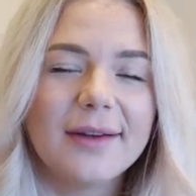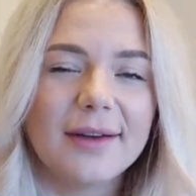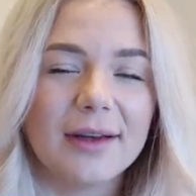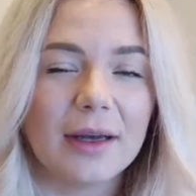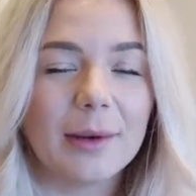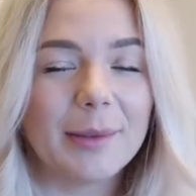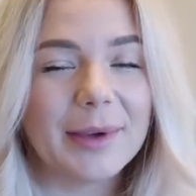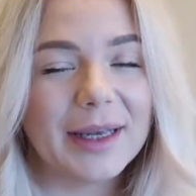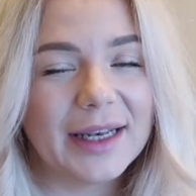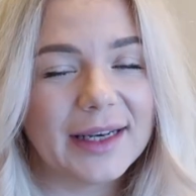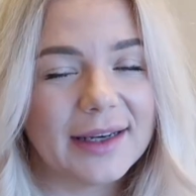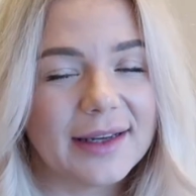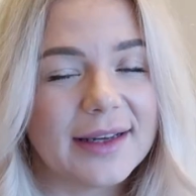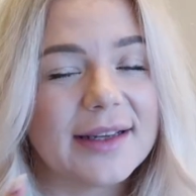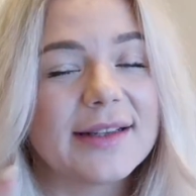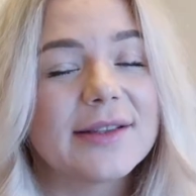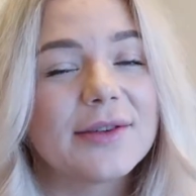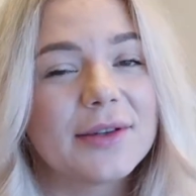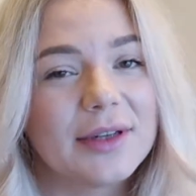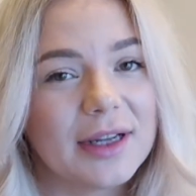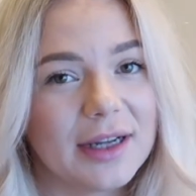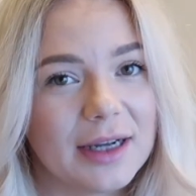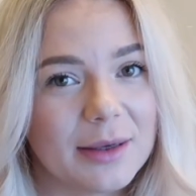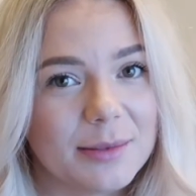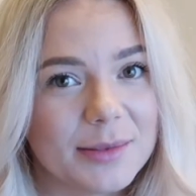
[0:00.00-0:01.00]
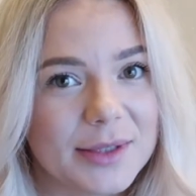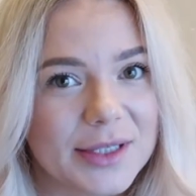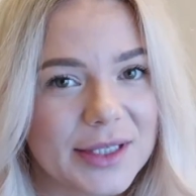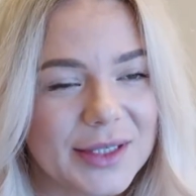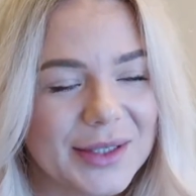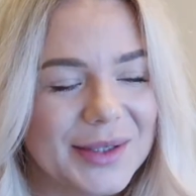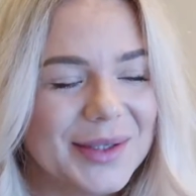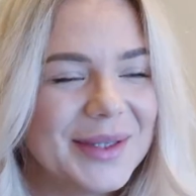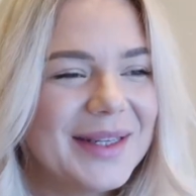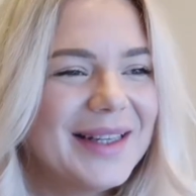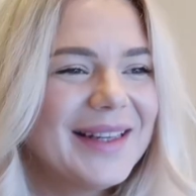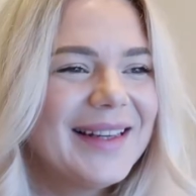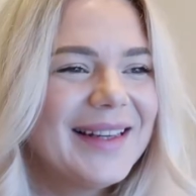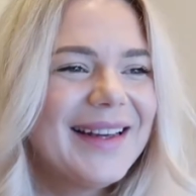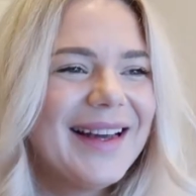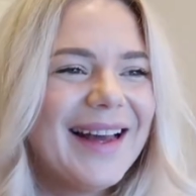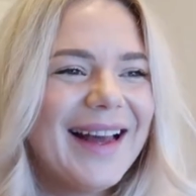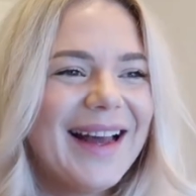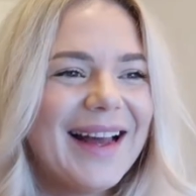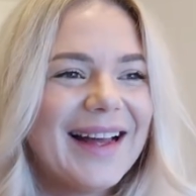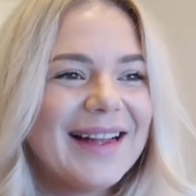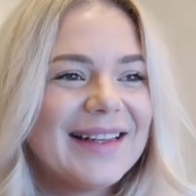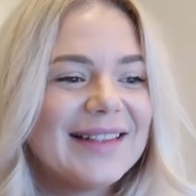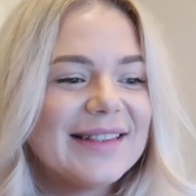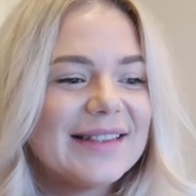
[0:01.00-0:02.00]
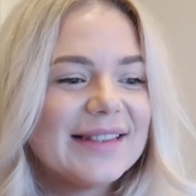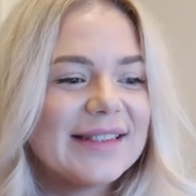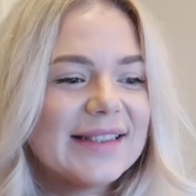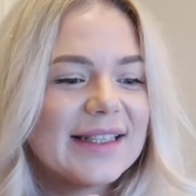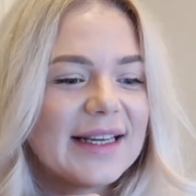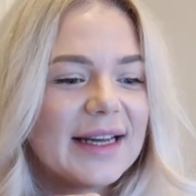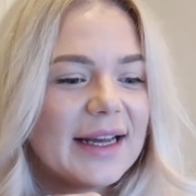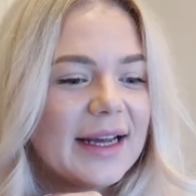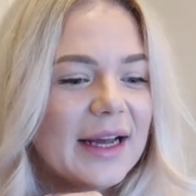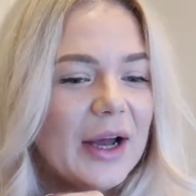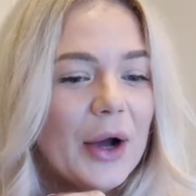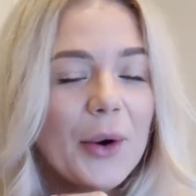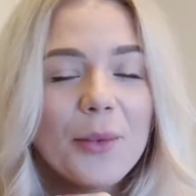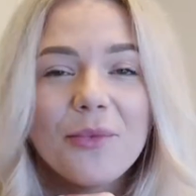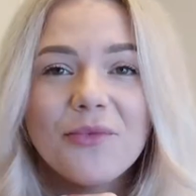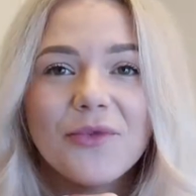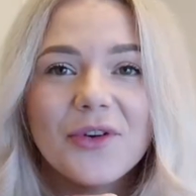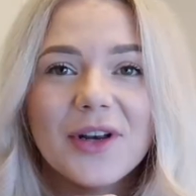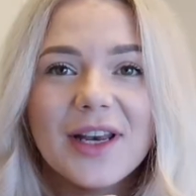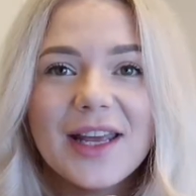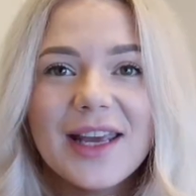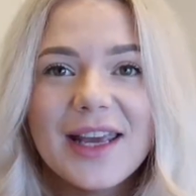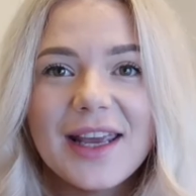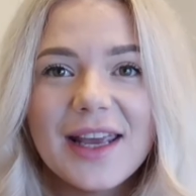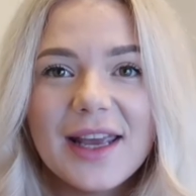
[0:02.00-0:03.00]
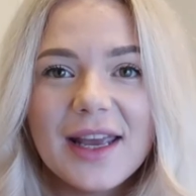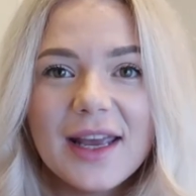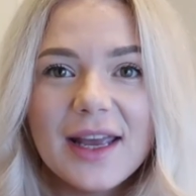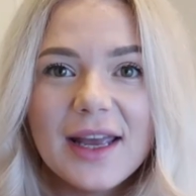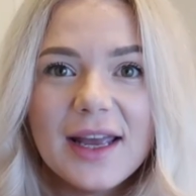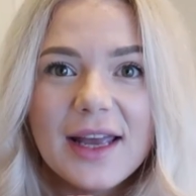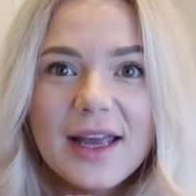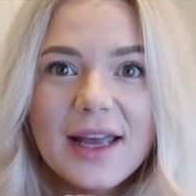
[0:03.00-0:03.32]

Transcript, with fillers: I mean, it's gonna come soon. And uh, hopefully